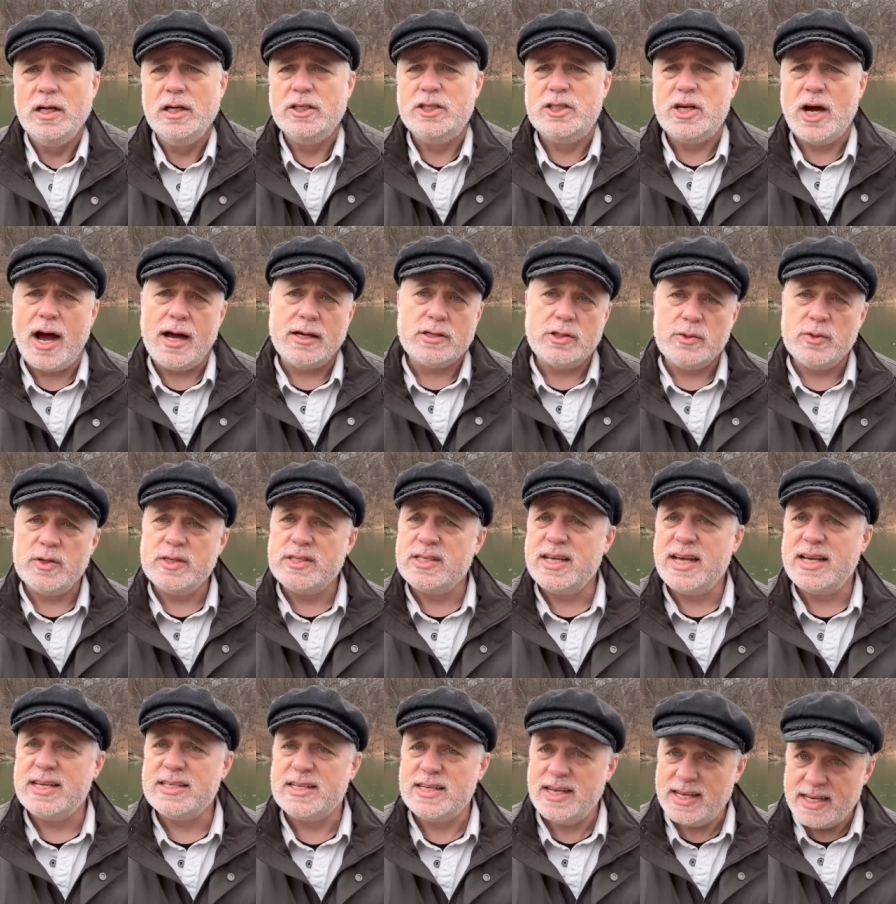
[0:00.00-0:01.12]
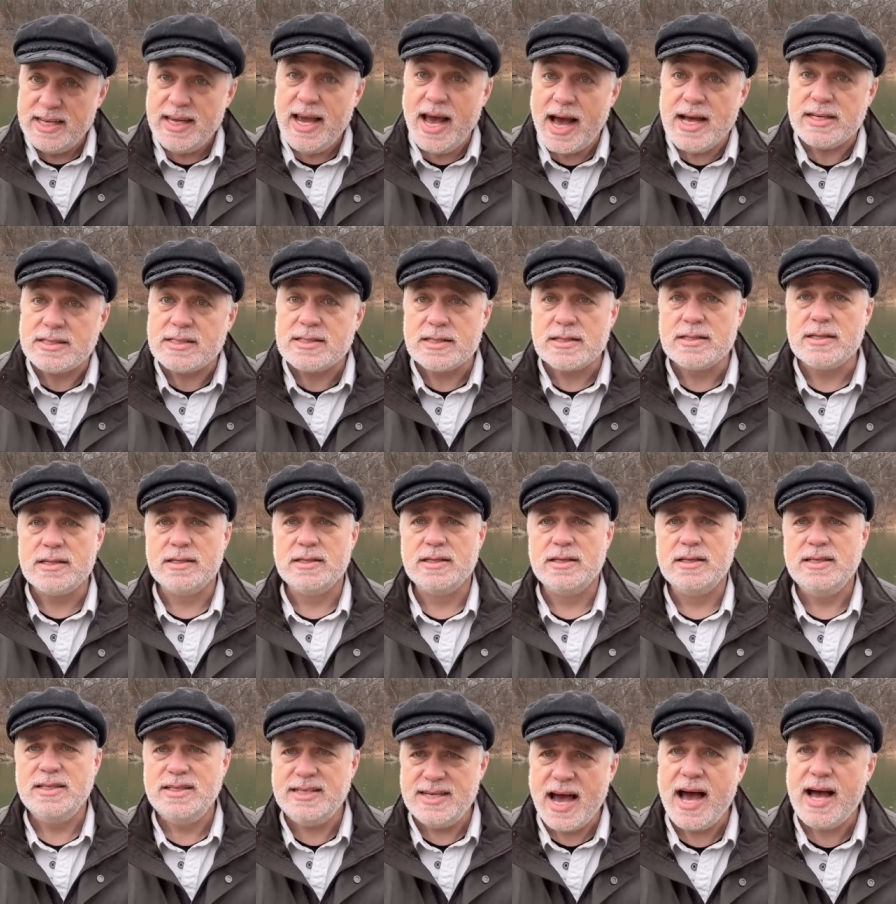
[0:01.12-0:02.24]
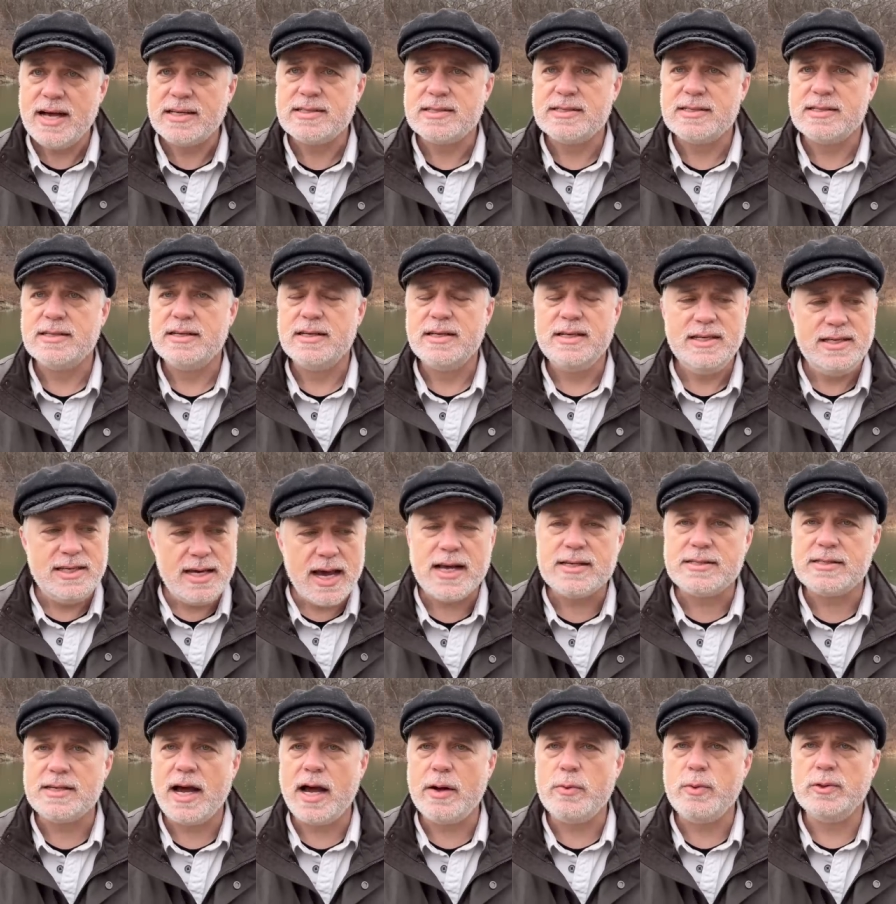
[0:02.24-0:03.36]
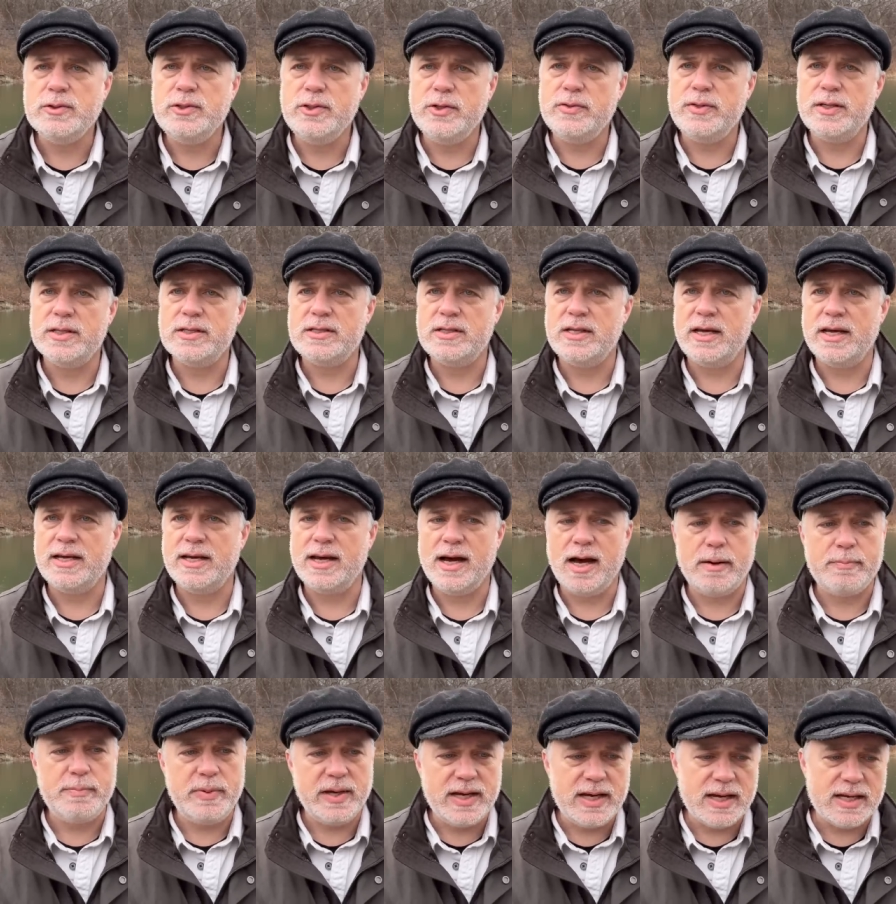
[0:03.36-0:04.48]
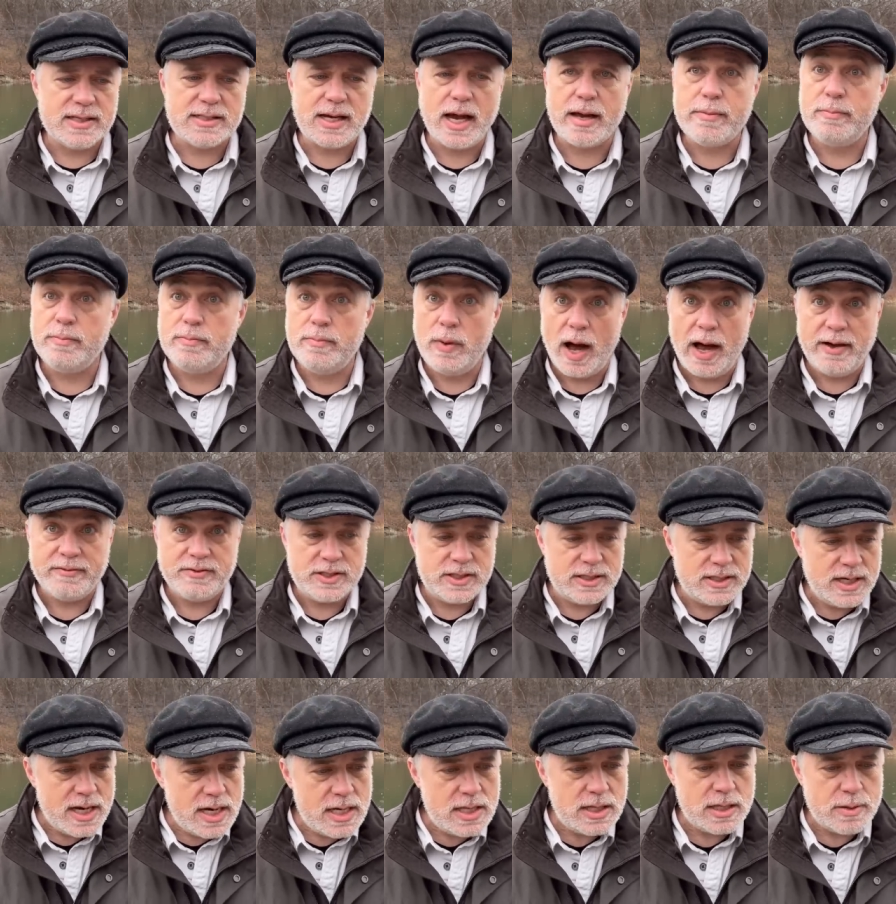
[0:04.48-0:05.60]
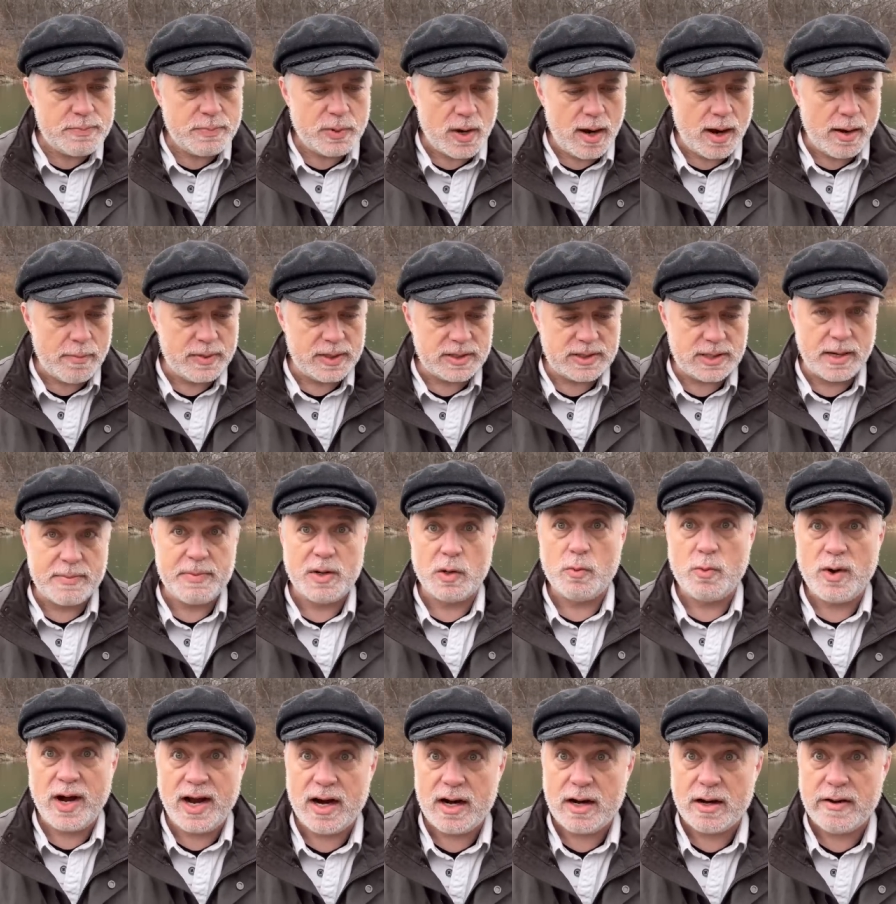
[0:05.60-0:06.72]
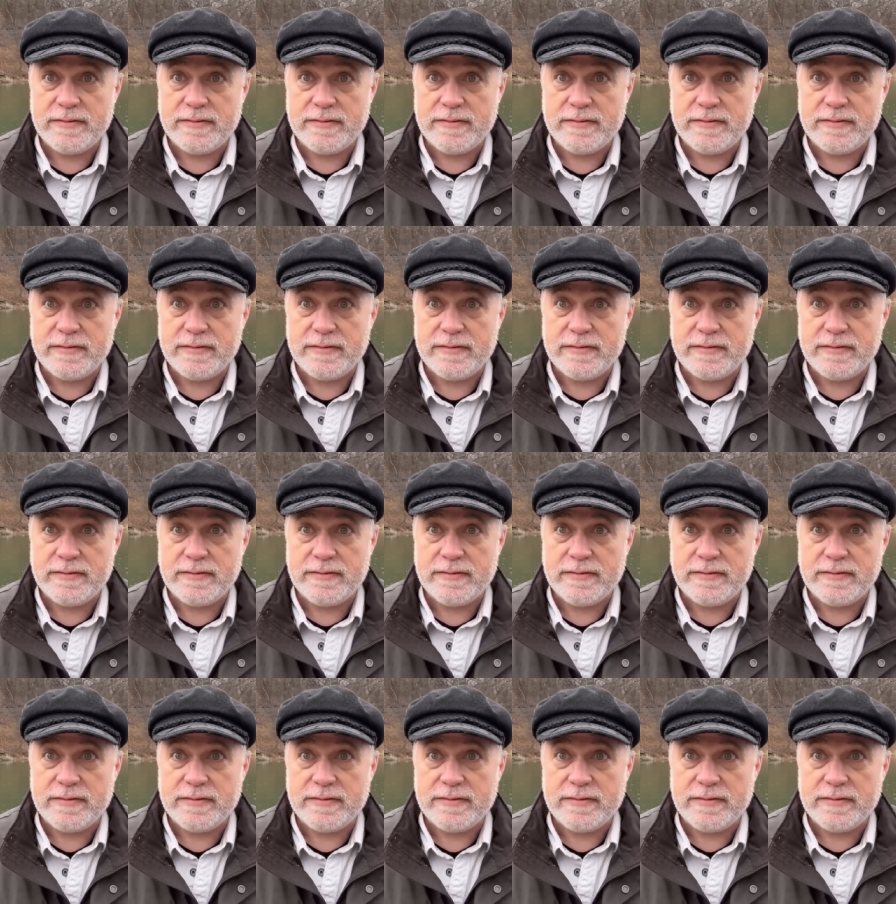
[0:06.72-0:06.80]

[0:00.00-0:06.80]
Joshua says, yes, yes. Yes, I will do this thing, God, because I've seen the promise. I'm aware